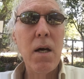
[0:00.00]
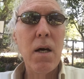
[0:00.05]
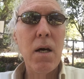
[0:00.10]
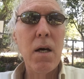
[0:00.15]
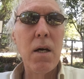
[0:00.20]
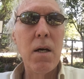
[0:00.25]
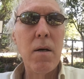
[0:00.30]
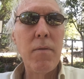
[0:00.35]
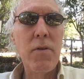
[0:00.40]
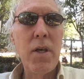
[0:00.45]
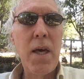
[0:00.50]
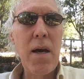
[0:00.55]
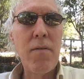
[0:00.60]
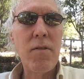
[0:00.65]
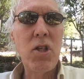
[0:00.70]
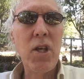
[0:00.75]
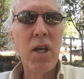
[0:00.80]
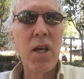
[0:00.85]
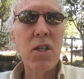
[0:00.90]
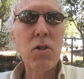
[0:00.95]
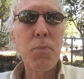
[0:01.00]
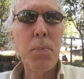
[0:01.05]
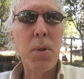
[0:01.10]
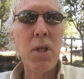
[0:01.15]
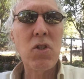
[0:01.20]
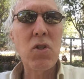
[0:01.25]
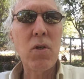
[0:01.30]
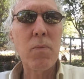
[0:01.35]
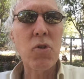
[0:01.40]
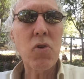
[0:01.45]
Uh, if you have a chance,
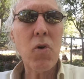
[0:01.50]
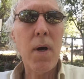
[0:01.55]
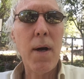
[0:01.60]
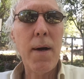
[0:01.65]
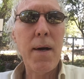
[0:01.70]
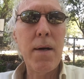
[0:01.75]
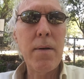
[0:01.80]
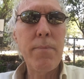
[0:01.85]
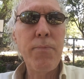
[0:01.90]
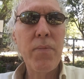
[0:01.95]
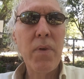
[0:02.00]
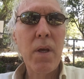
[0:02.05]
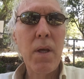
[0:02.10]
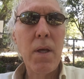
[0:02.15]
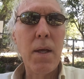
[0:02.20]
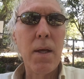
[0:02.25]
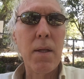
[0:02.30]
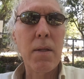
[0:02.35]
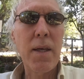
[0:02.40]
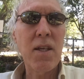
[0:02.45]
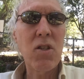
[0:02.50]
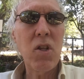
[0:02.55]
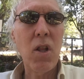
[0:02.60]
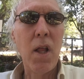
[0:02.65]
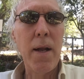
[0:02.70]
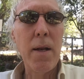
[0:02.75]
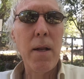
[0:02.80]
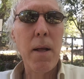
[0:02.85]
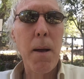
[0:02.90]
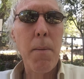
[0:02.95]
please subscribe, and thanks a
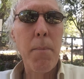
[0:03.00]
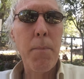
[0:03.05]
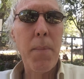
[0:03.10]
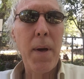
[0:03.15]
lot.